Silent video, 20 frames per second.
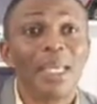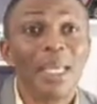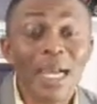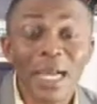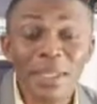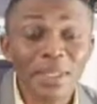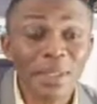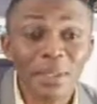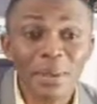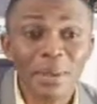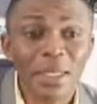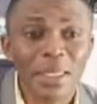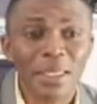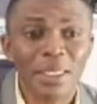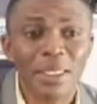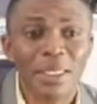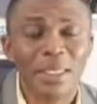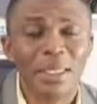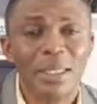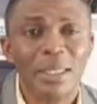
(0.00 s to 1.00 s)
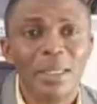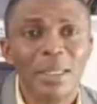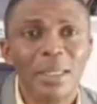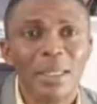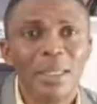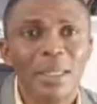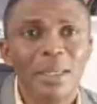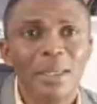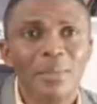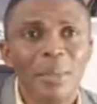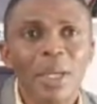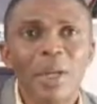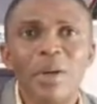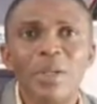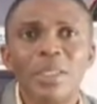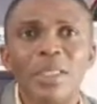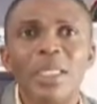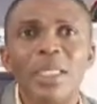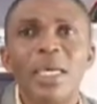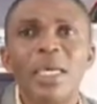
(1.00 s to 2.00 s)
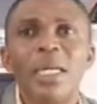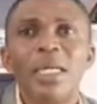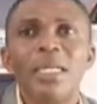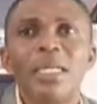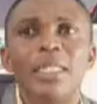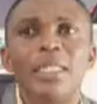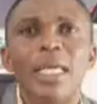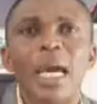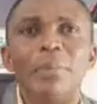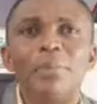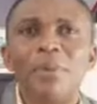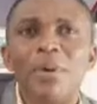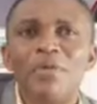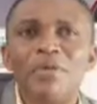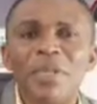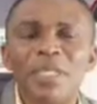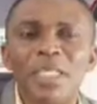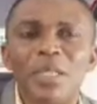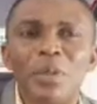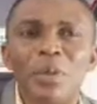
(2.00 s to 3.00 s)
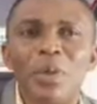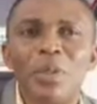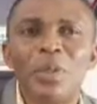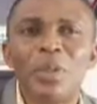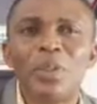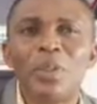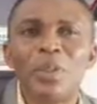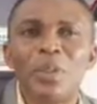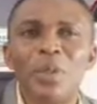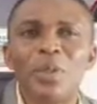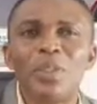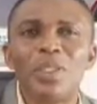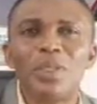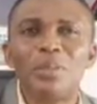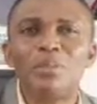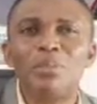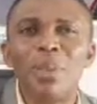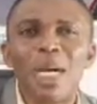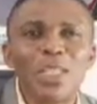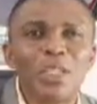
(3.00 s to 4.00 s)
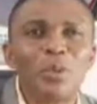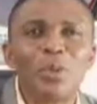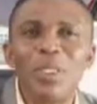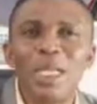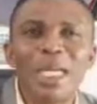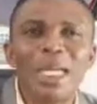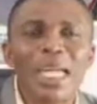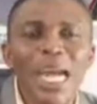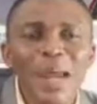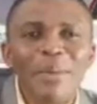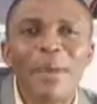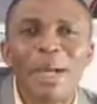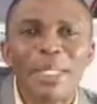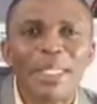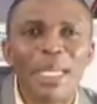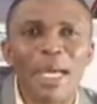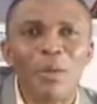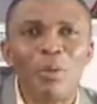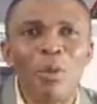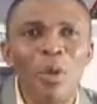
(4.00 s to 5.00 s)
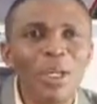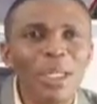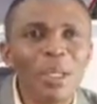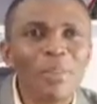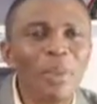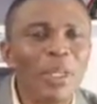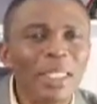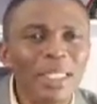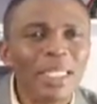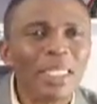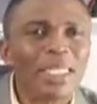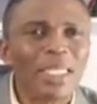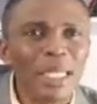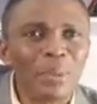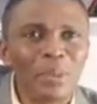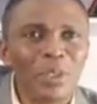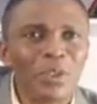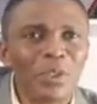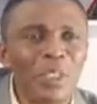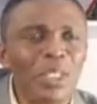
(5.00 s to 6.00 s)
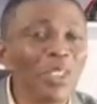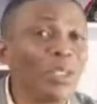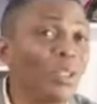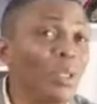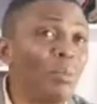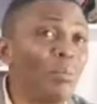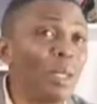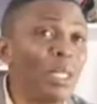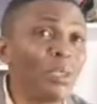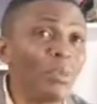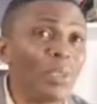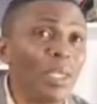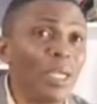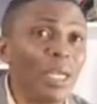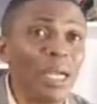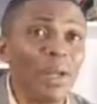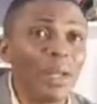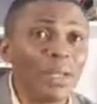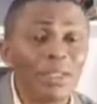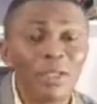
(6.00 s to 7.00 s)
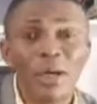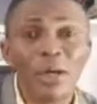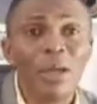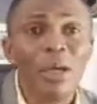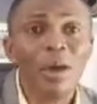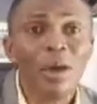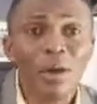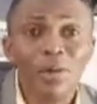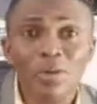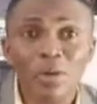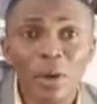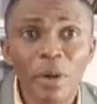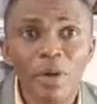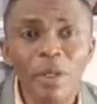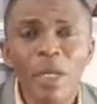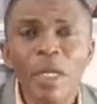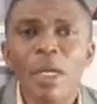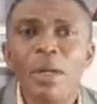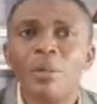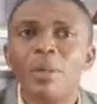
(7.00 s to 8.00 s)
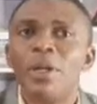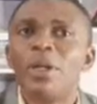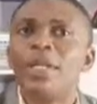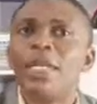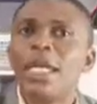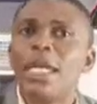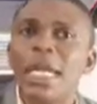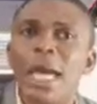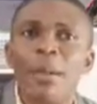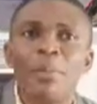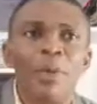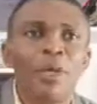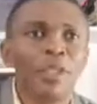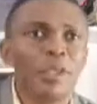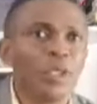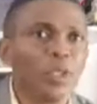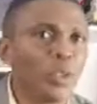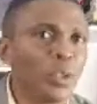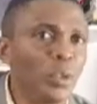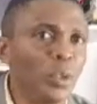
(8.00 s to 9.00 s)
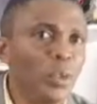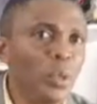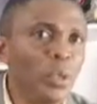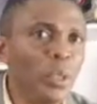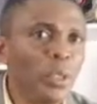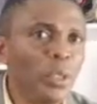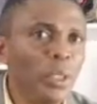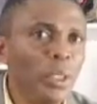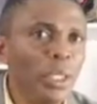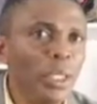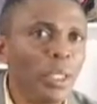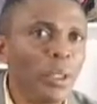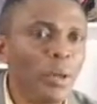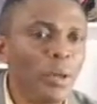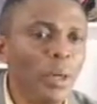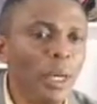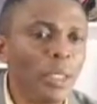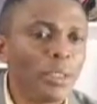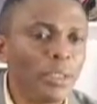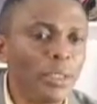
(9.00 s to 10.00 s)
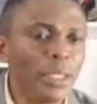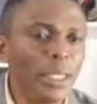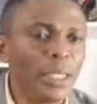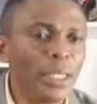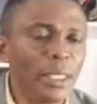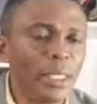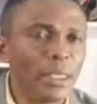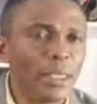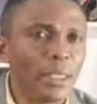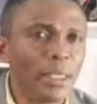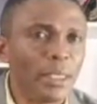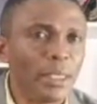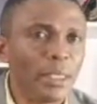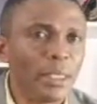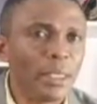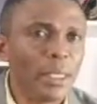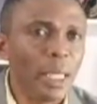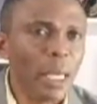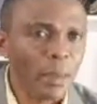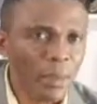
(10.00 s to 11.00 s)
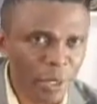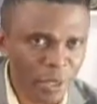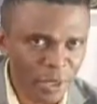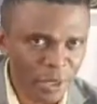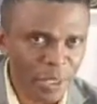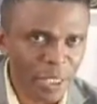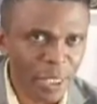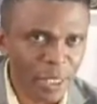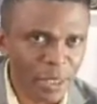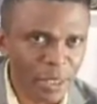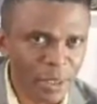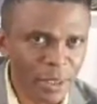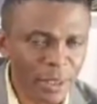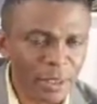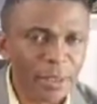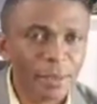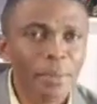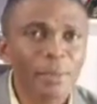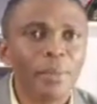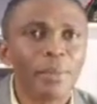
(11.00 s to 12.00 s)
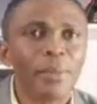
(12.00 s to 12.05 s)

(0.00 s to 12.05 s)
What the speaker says: Cancel it. Because that prophetic word does not match with the character. What the person is demonstrating does not match with the character of God. But then I must also you know, I must say this.